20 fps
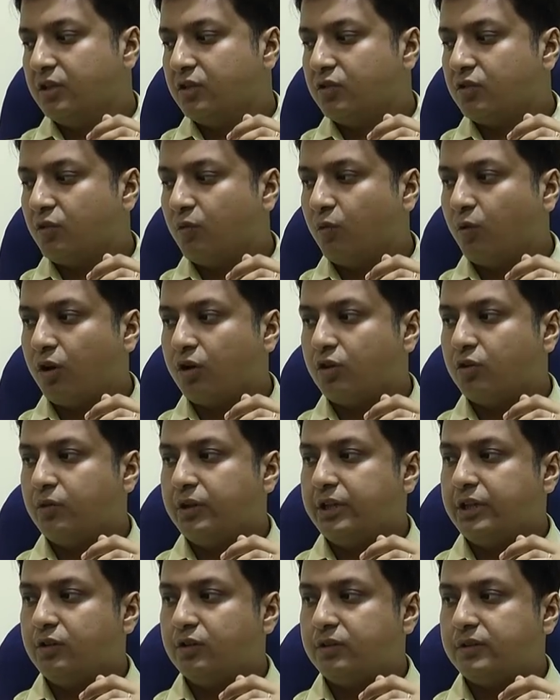So what do
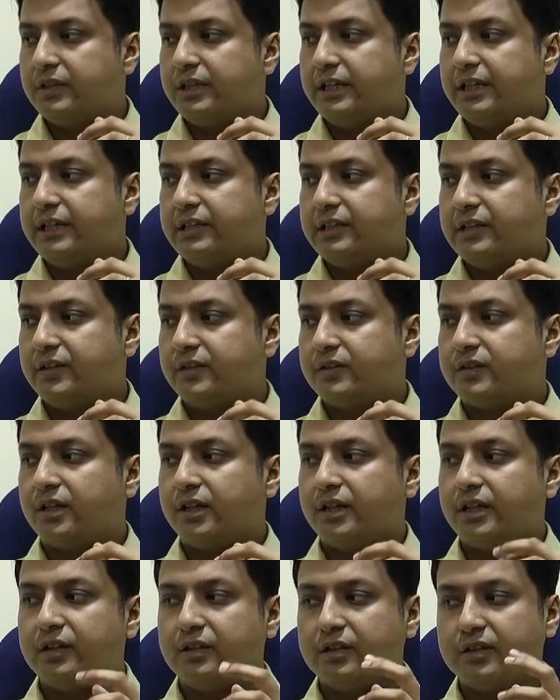we see in this
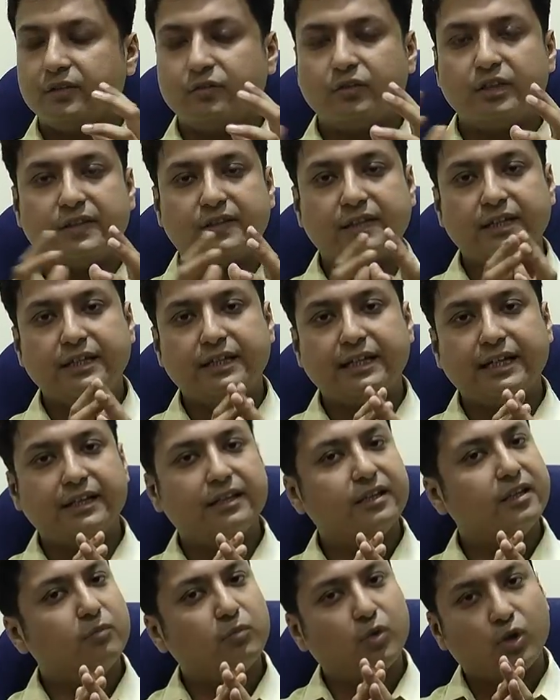study? We see
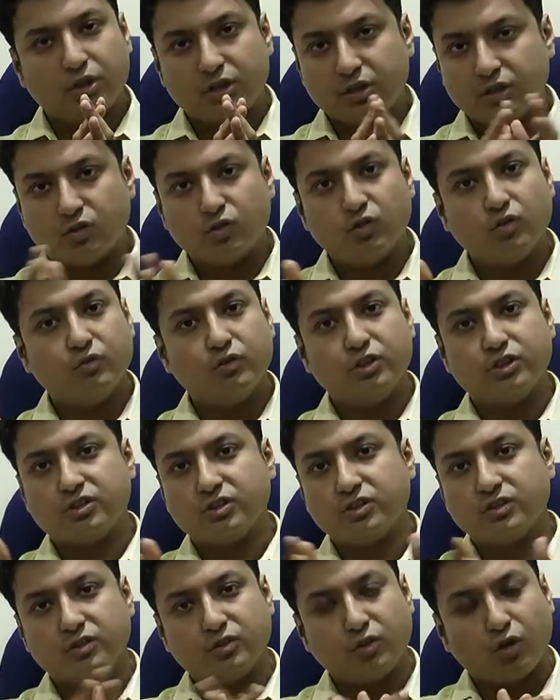that the molecule which
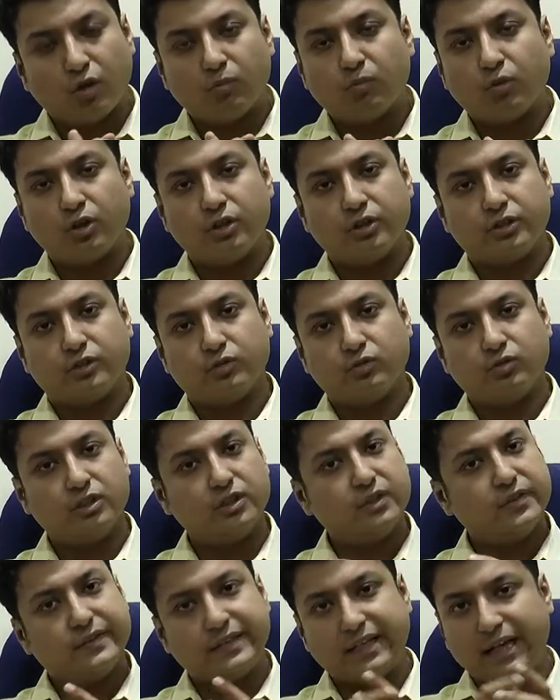is your molecule
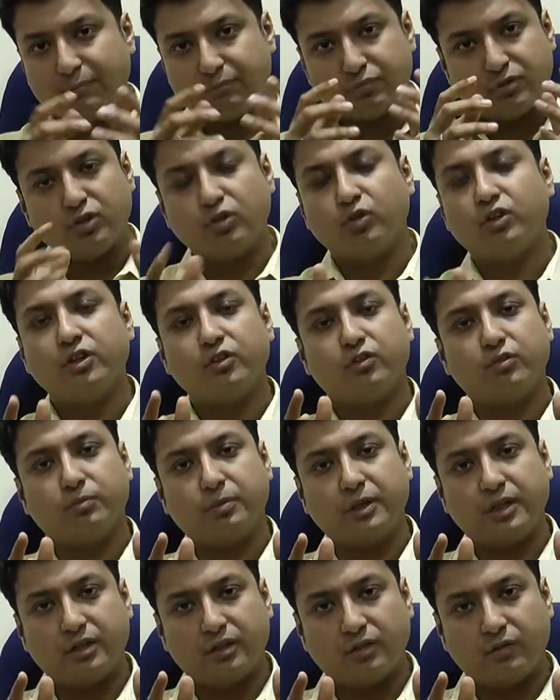is absolutely
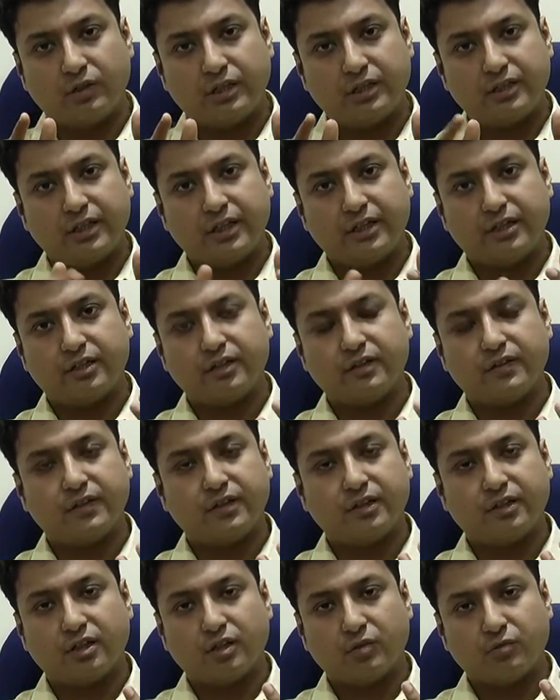superior, whether it is
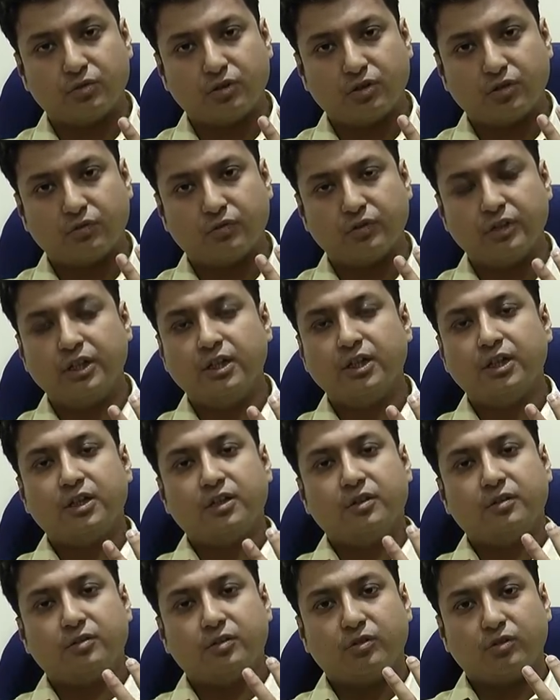in terms of
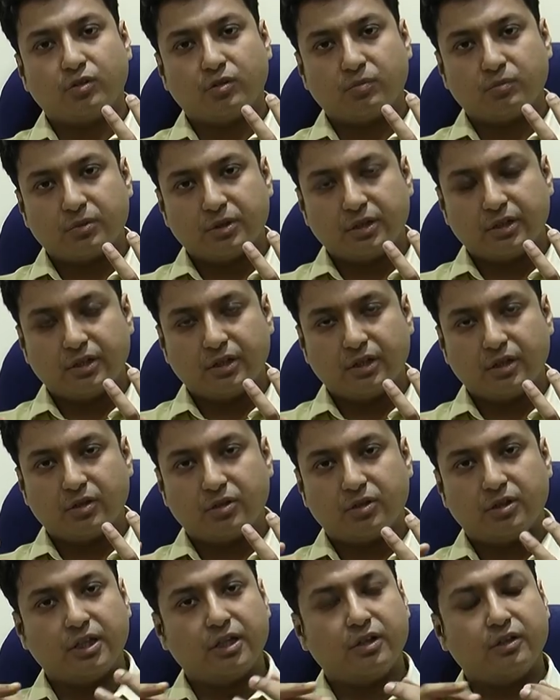in
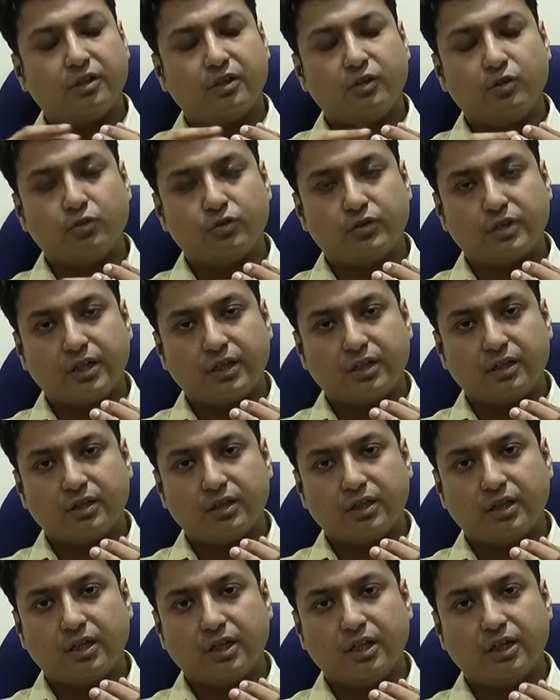reducing
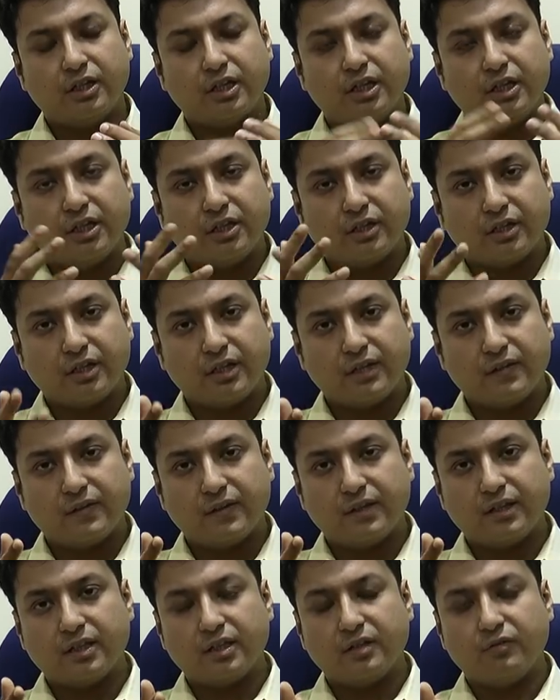in
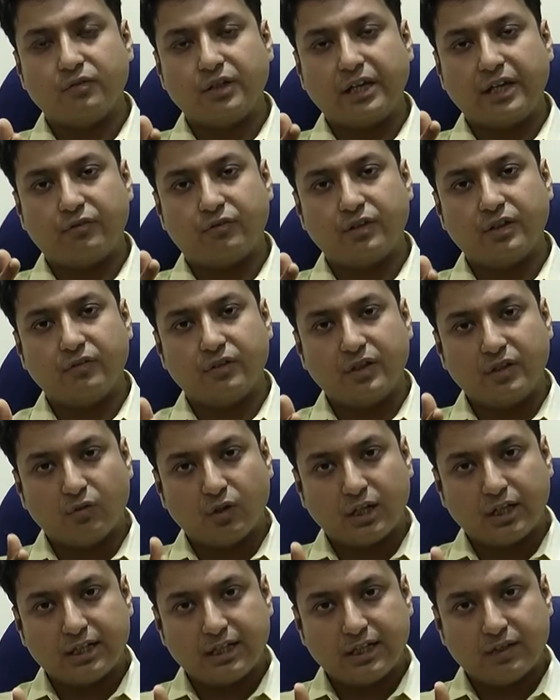increasing the
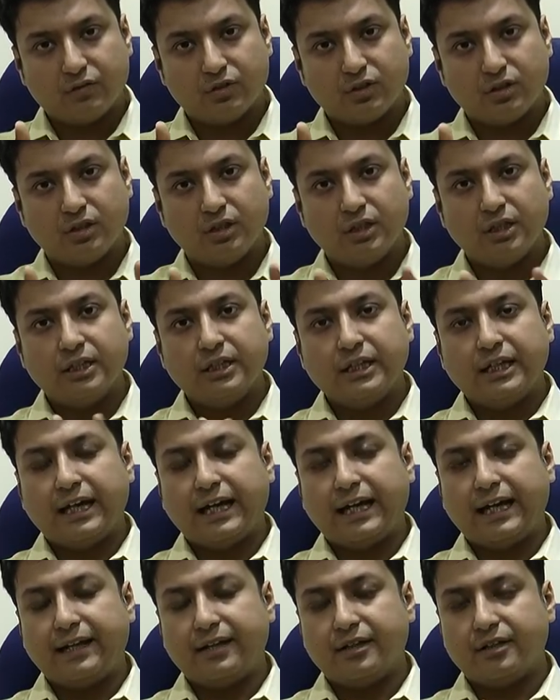FeV1 level.
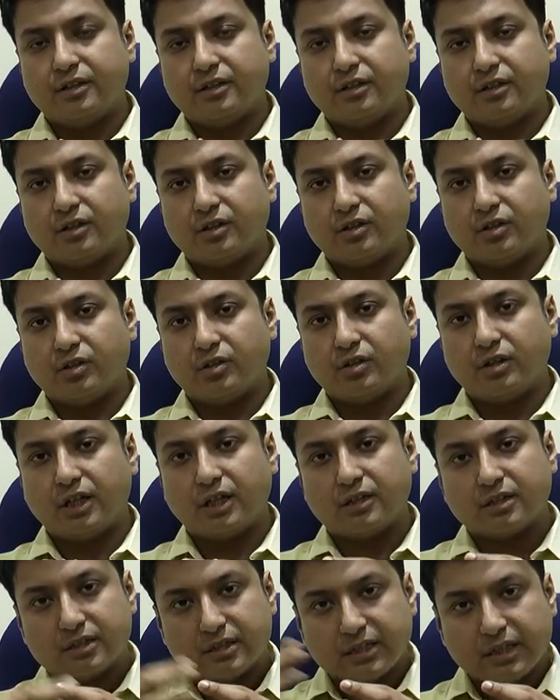And
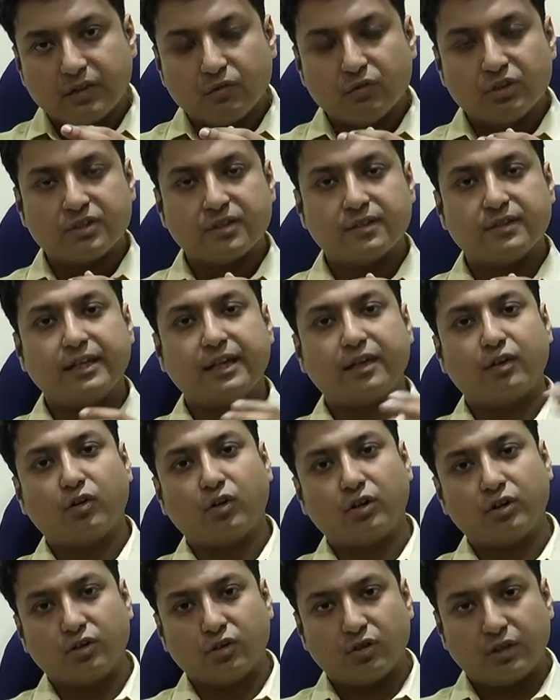another thing which is there
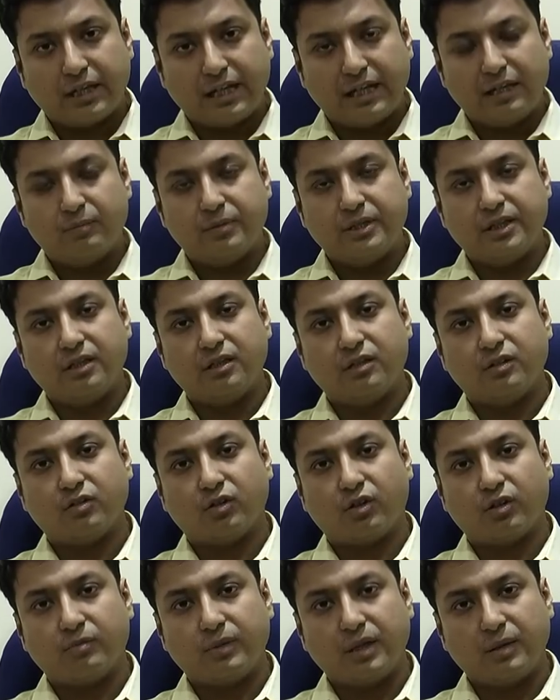on your LBLs
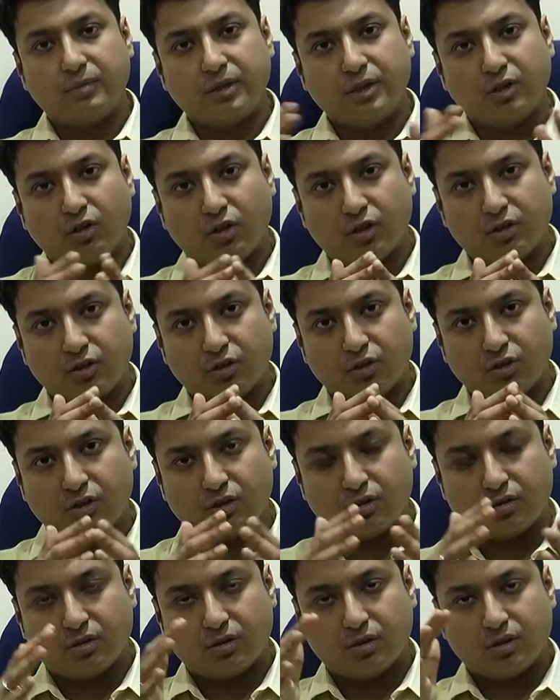or maybe on
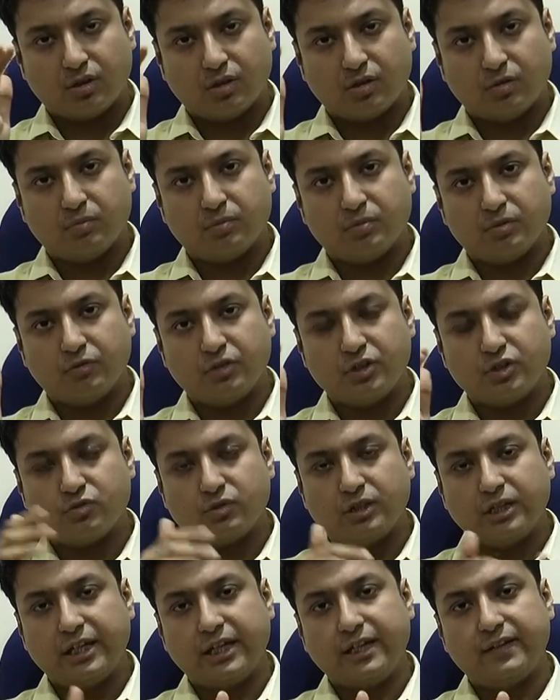your
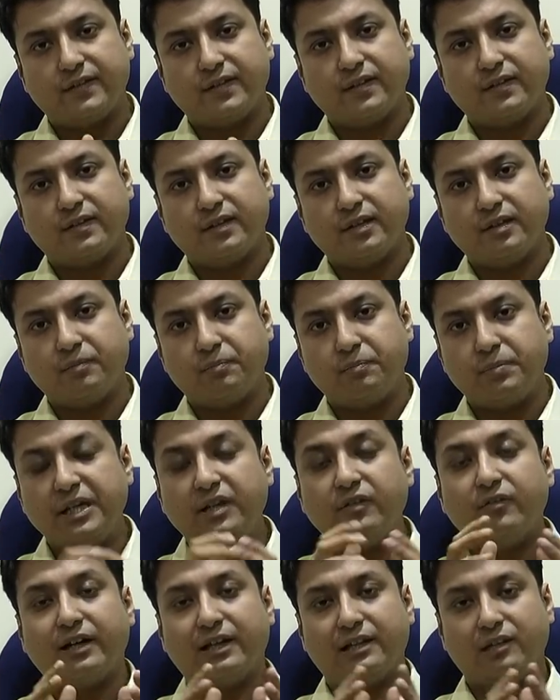visual aids is the
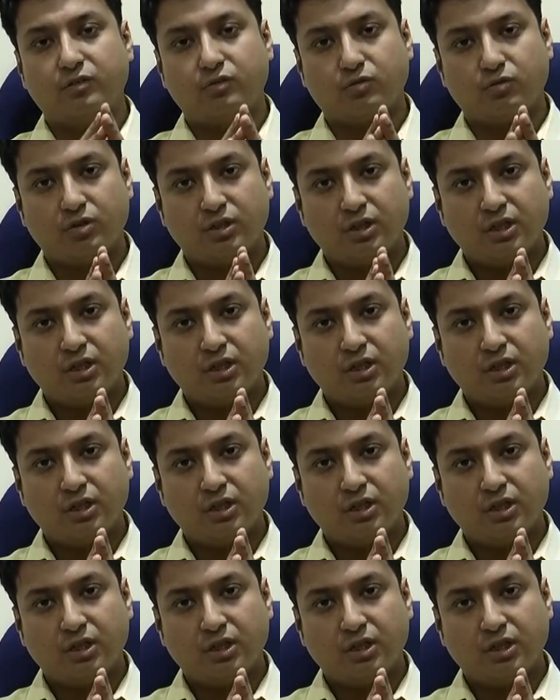p-value.